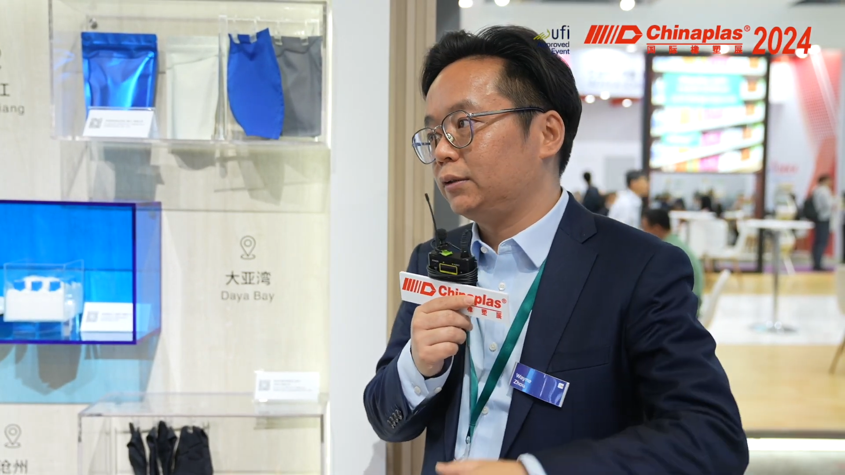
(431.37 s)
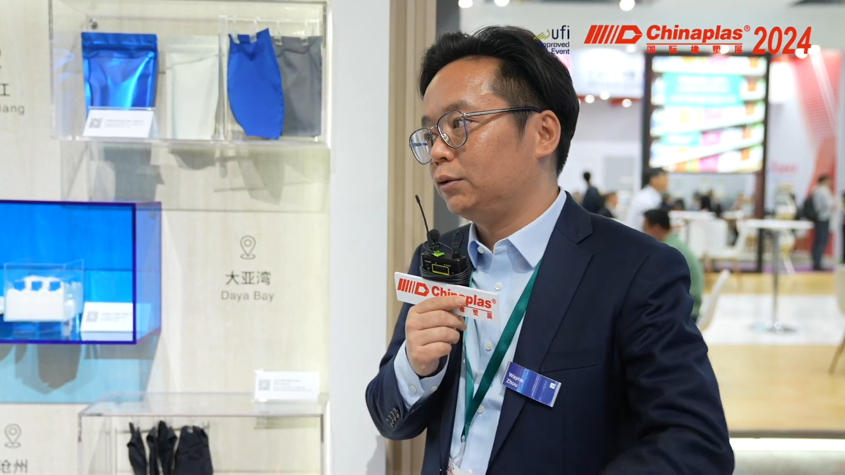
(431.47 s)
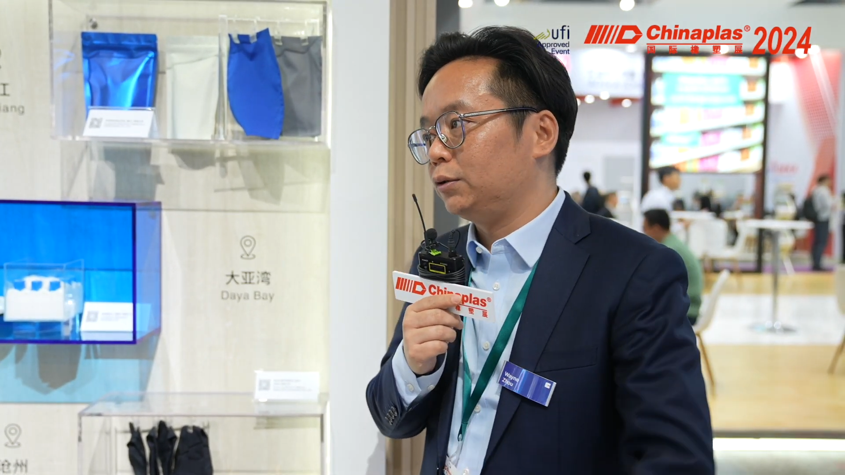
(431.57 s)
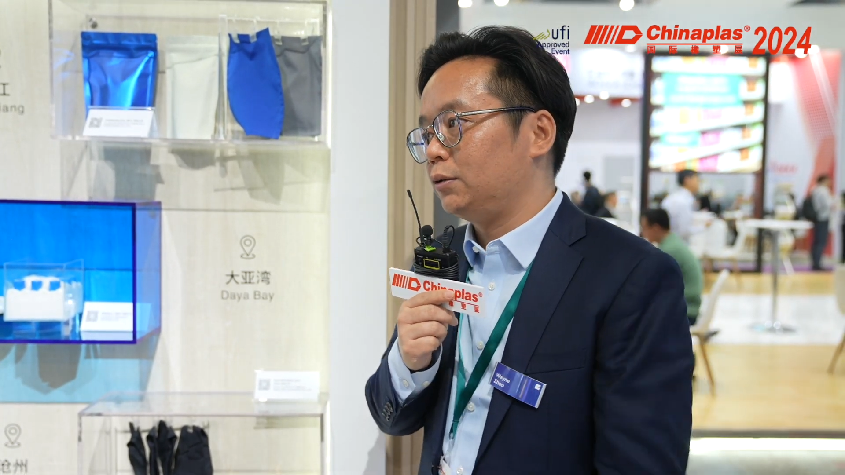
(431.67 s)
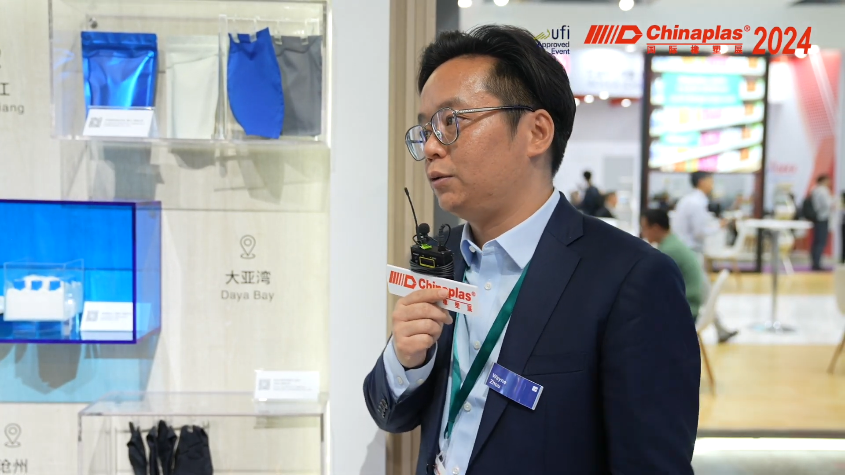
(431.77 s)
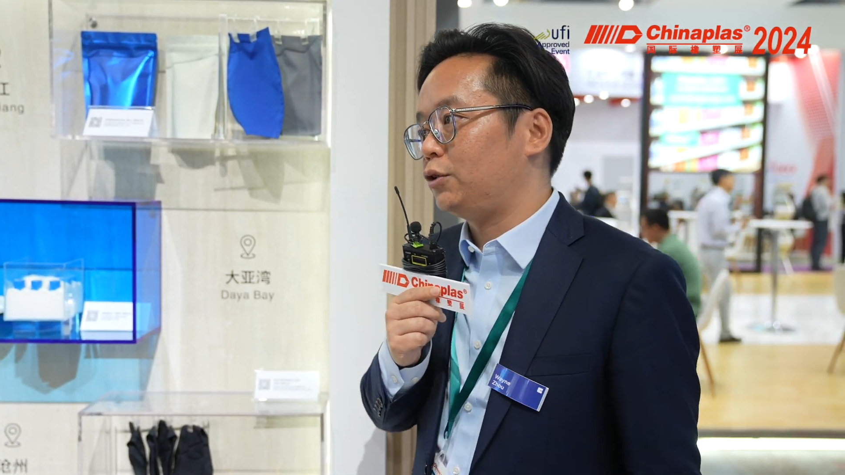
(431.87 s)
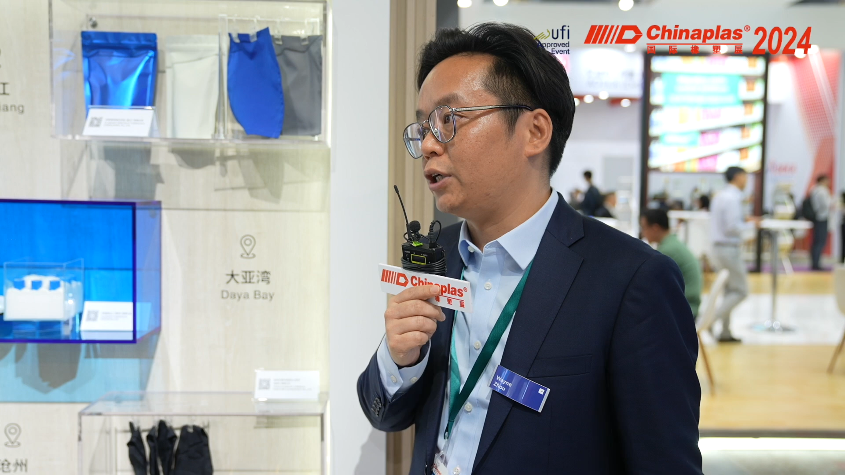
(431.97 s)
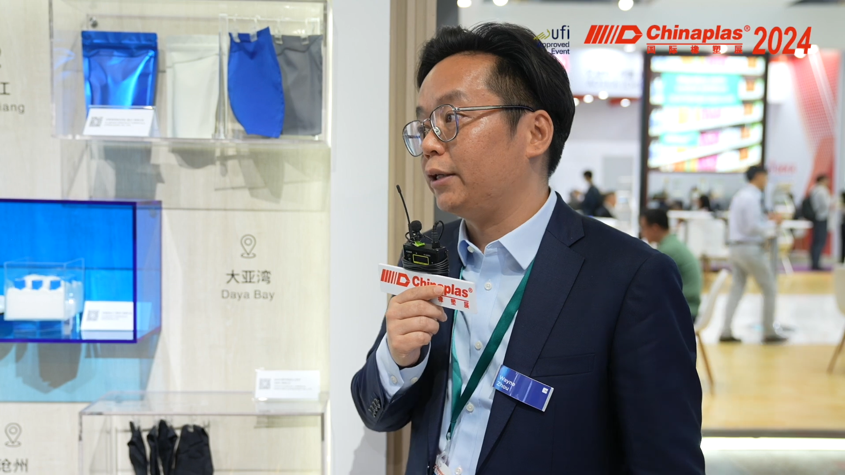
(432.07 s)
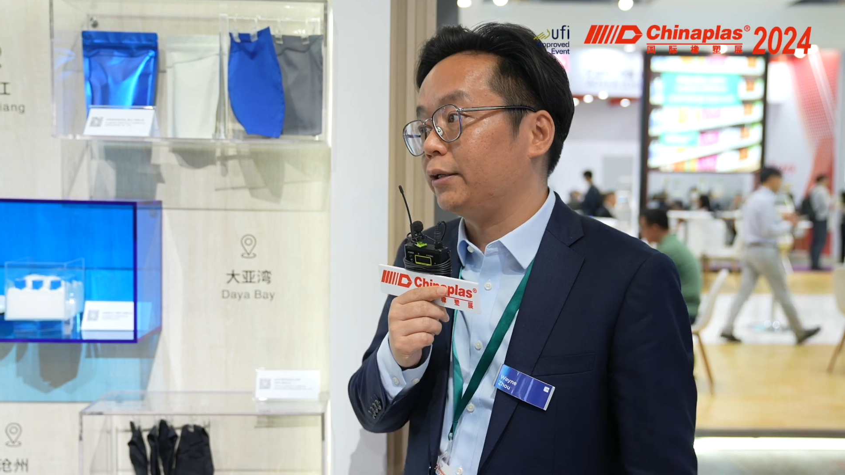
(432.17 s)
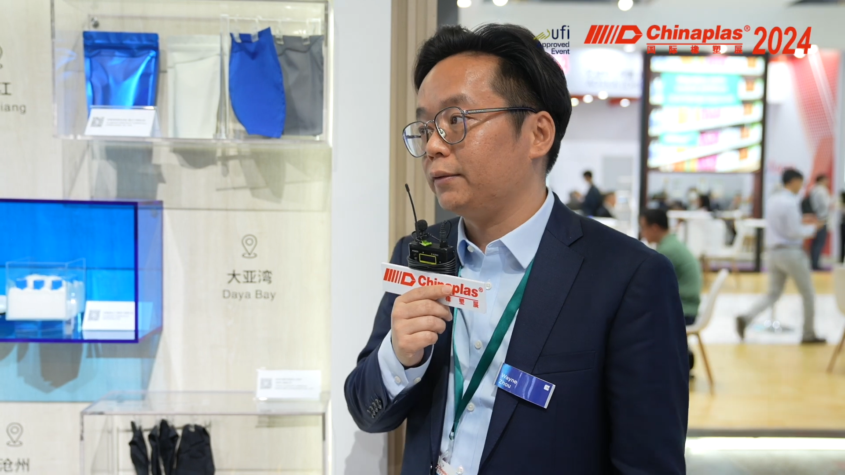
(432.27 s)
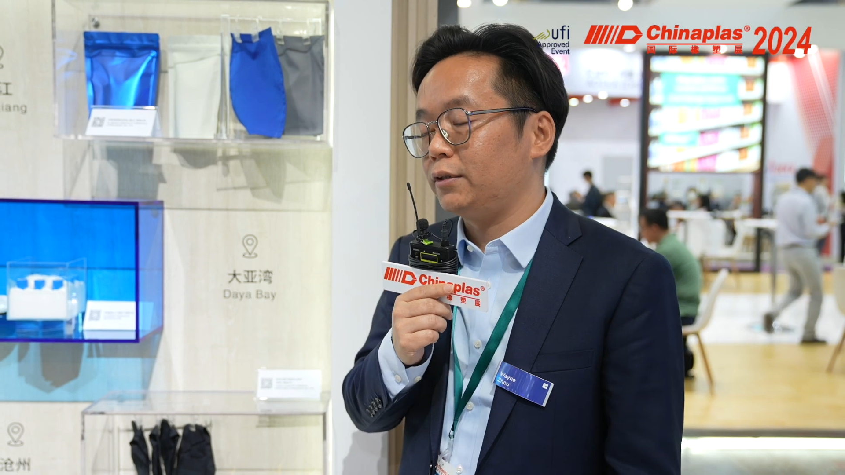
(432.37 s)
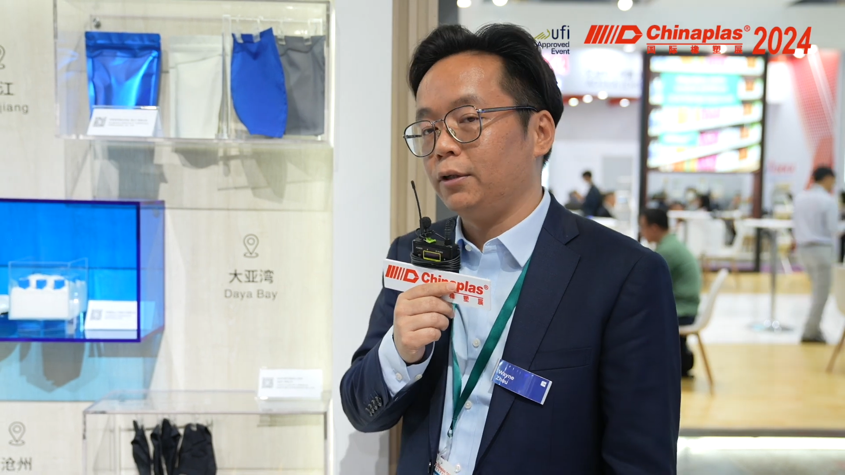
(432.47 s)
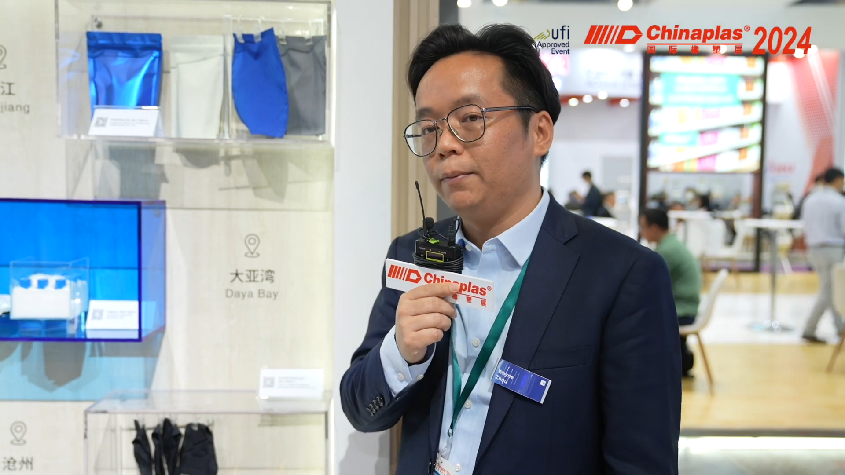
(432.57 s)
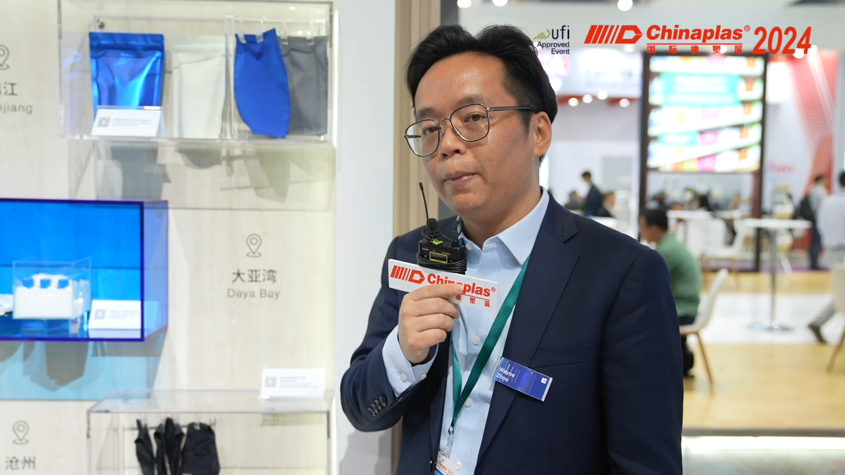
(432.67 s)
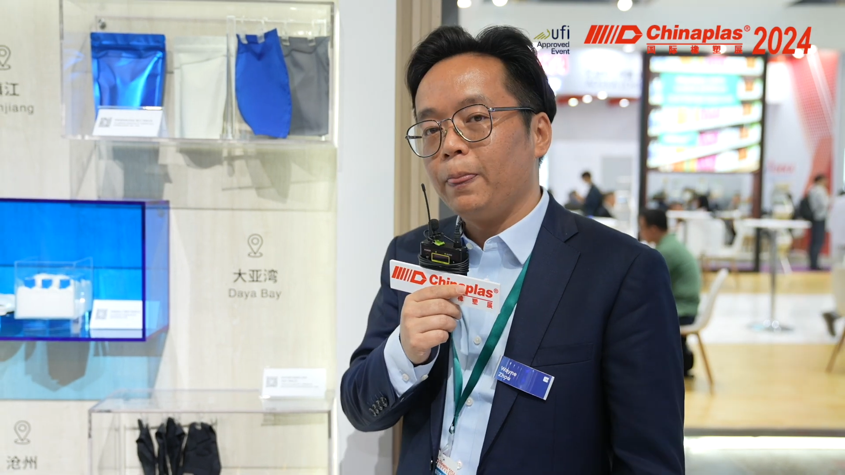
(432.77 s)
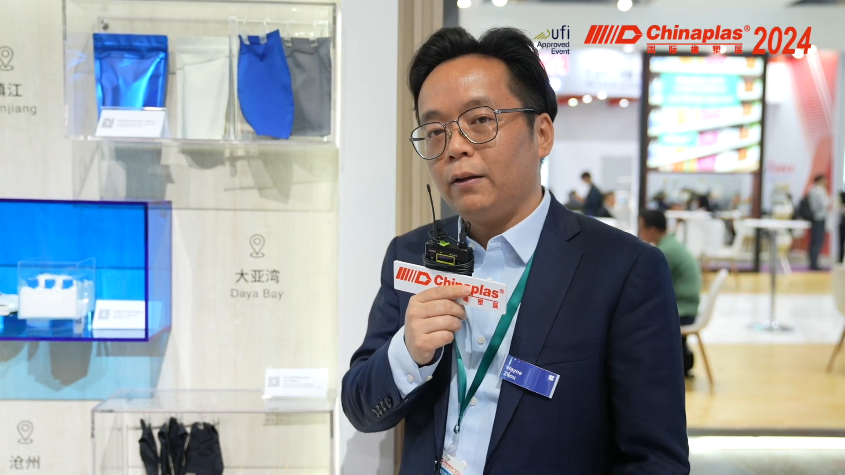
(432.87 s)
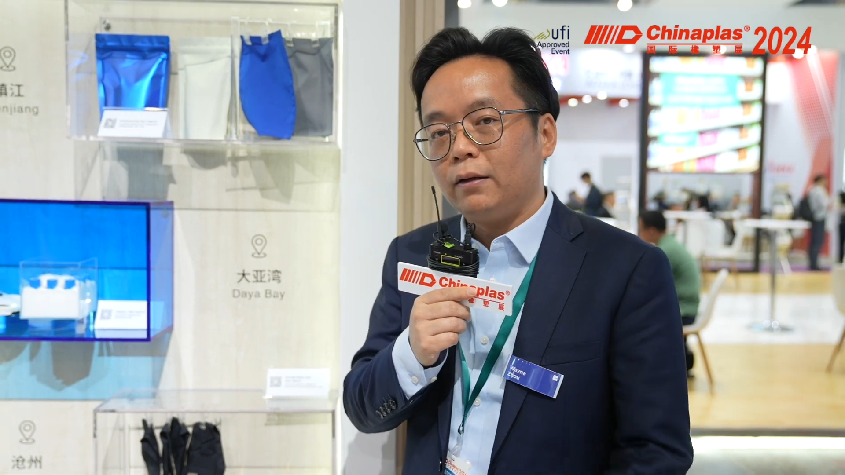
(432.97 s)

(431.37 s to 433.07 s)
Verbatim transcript: to, to China. So yes.